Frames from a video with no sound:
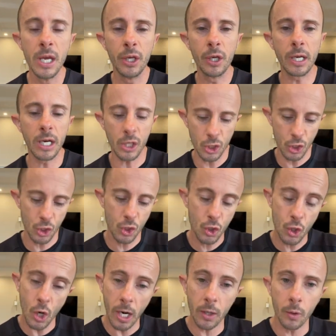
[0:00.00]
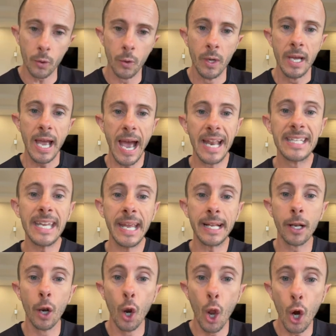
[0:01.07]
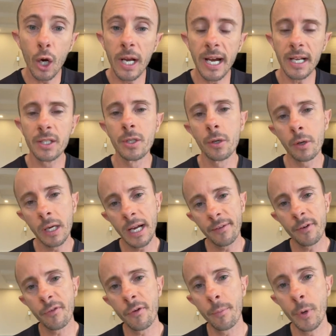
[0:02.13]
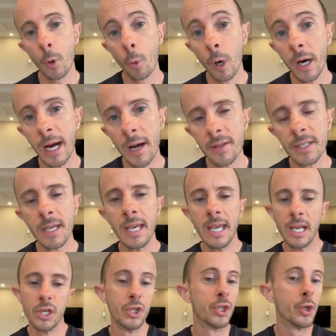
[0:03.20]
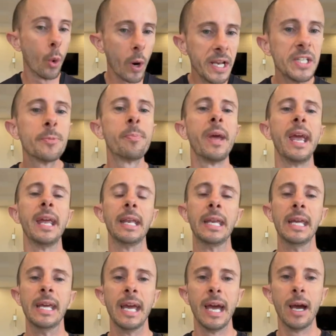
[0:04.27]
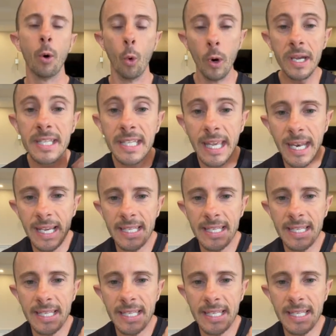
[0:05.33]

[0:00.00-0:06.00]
you're gonna struggle and take longer to recover from your workouts. Joint pain, always getting